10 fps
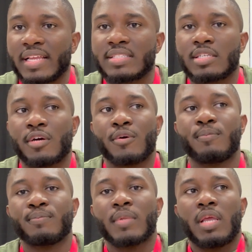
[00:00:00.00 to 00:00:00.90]
So
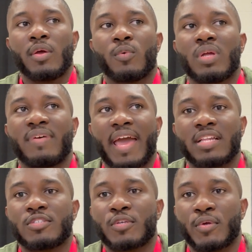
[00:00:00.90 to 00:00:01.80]
we've had
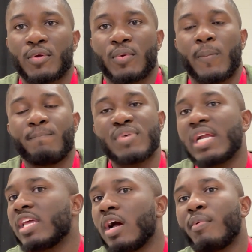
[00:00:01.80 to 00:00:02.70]
to
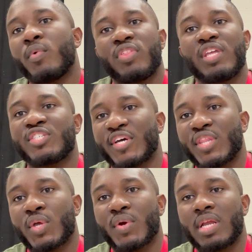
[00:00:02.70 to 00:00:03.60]
buddy up with each
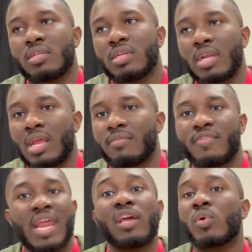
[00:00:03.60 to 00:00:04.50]
other and
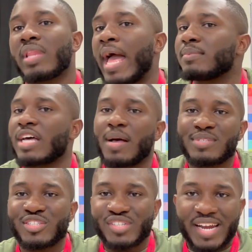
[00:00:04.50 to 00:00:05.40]
finagle laptops
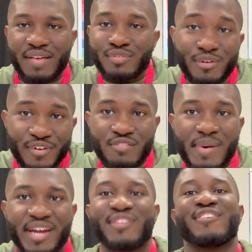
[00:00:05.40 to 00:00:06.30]
and try to have enough for
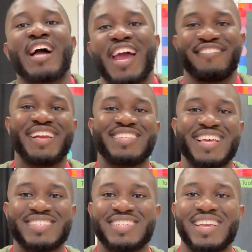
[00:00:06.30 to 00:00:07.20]
everybody to do their iReady
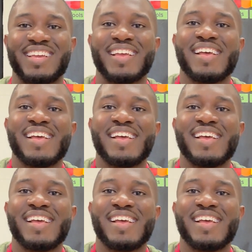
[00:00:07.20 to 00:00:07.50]
testing.